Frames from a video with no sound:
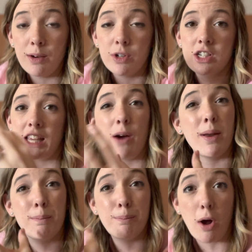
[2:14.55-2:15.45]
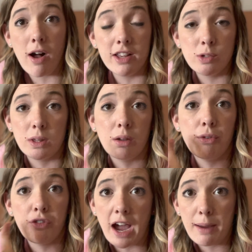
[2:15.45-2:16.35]
which is how it bonds with the
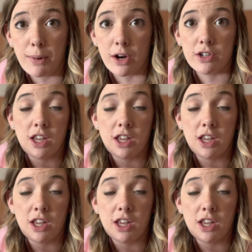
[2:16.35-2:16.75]
fibers